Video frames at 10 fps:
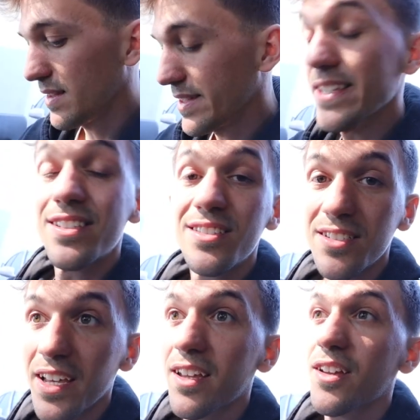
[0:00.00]
This is a
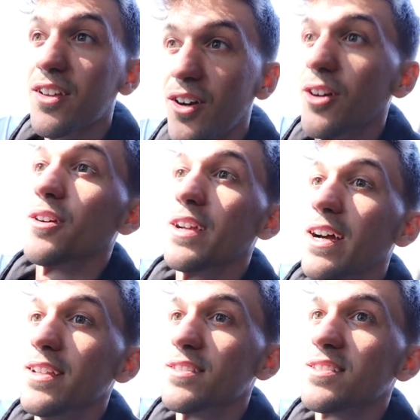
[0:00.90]
sick car,
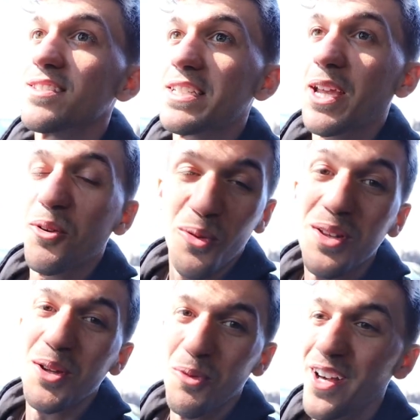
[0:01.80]
guys. I
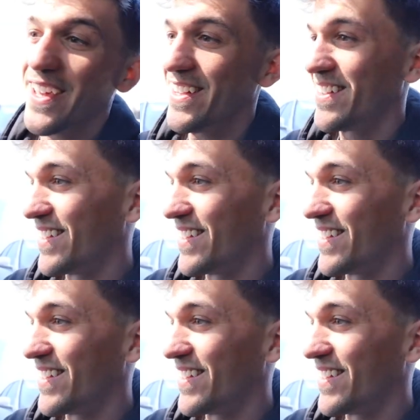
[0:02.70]
really want it.